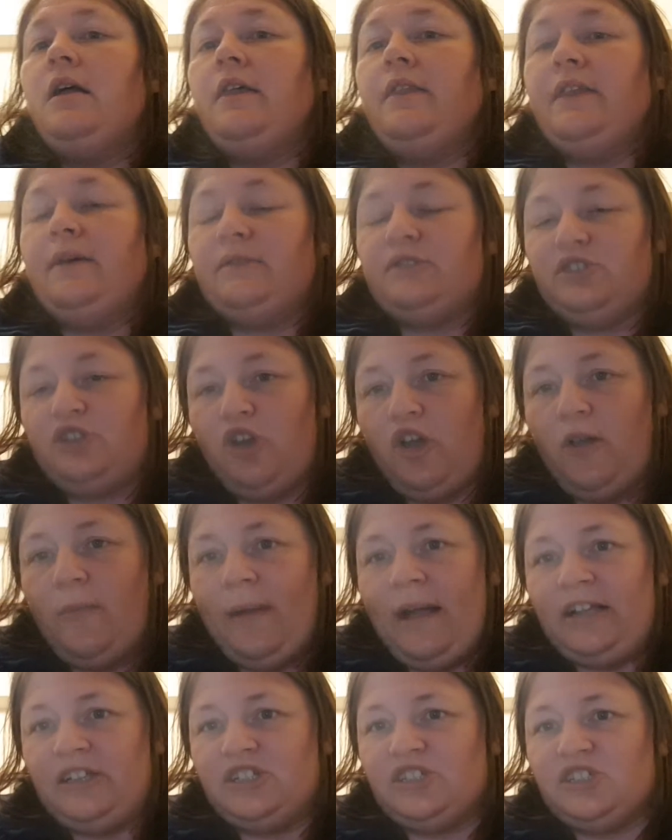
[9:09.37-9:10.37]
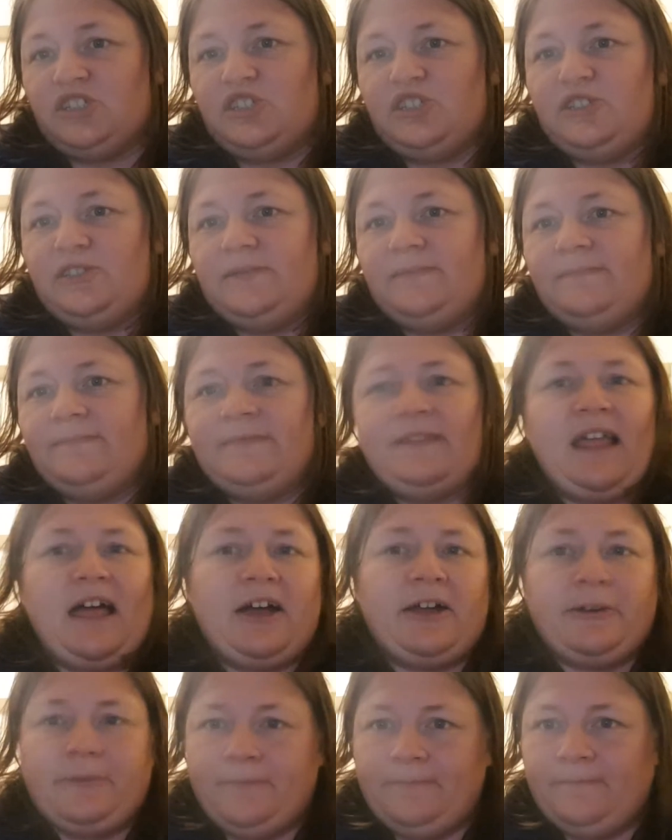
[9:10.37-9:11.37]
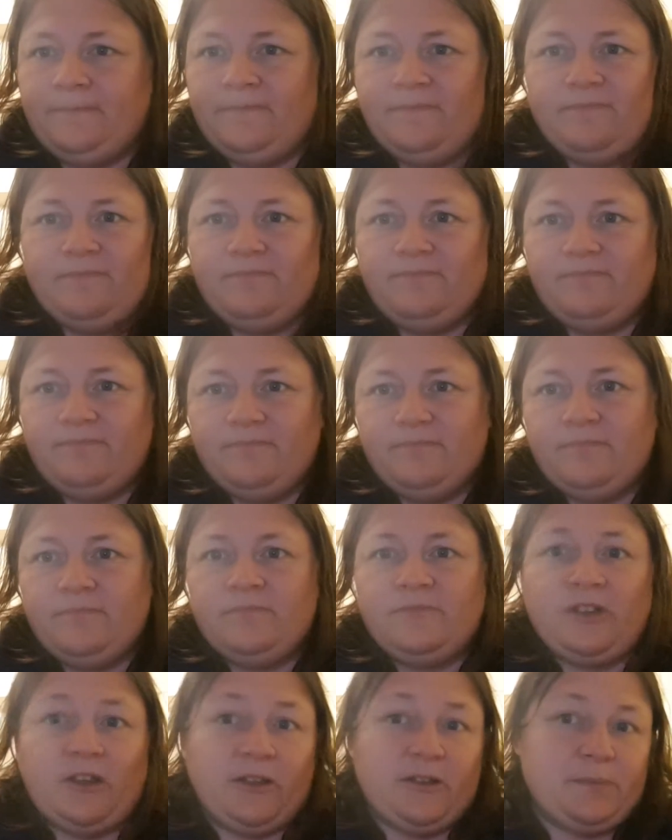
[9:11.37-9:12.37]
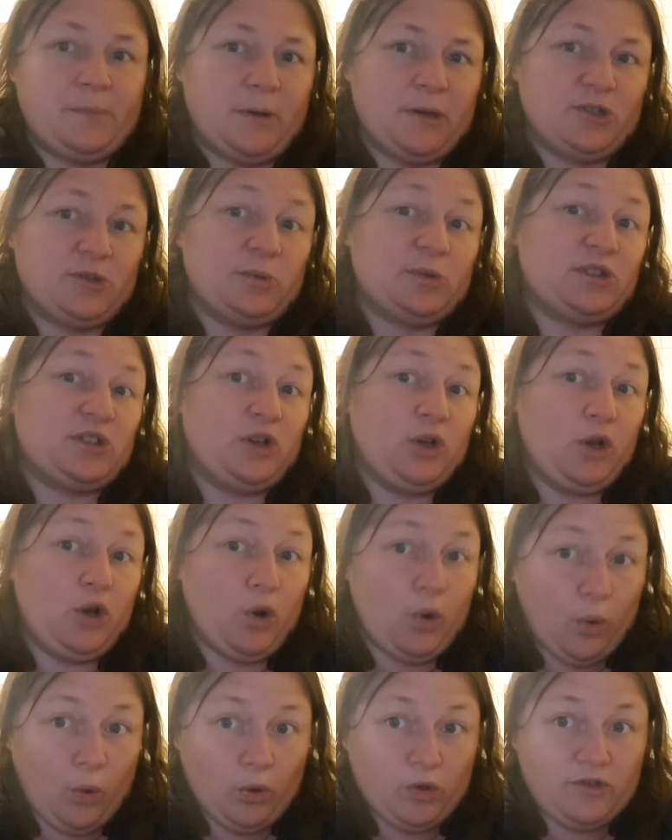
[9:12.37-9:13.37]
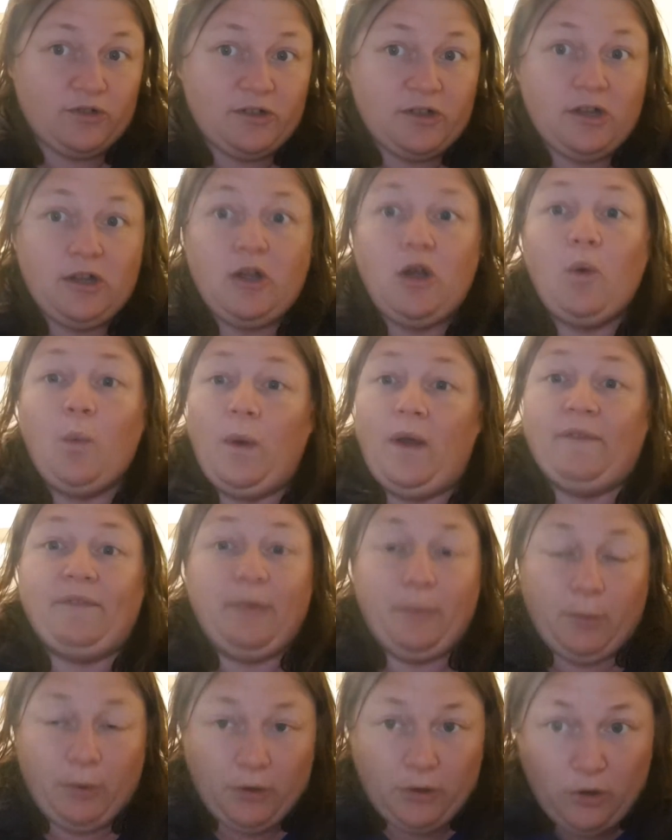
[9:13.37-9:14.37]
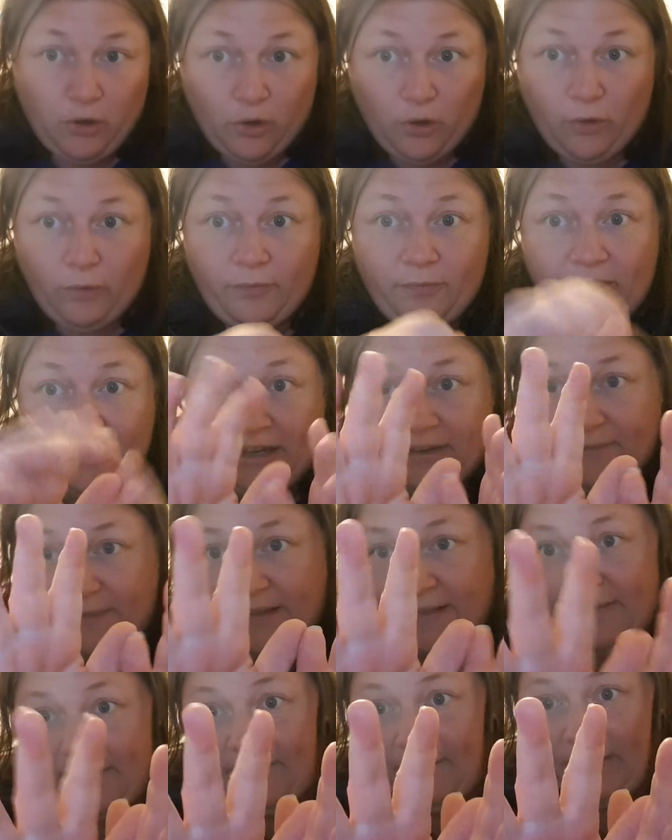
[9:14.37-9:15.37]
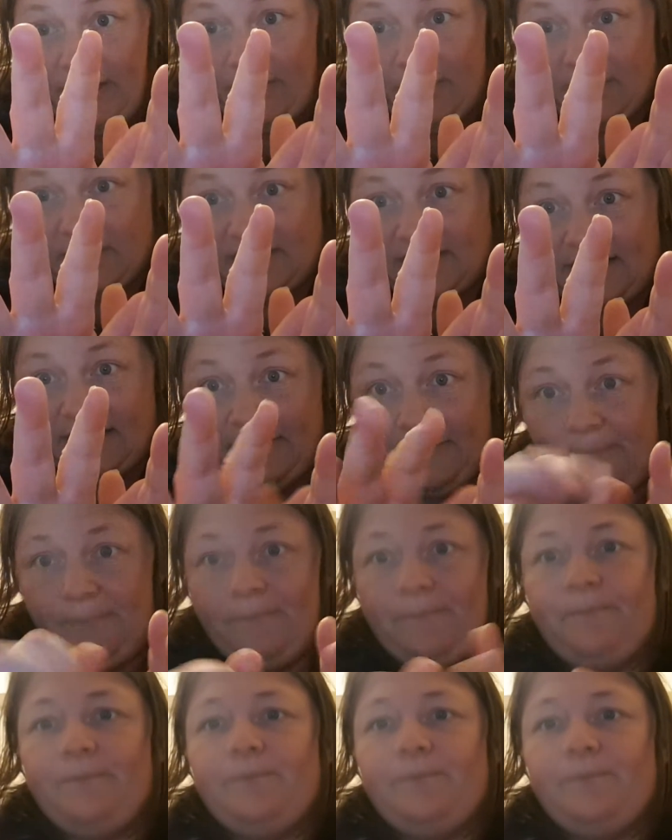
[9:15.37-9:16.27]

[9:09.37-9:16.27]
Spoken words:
there was no matches done. So this person wasn't caught. Well, if they were caught, they never had the fingerprints done.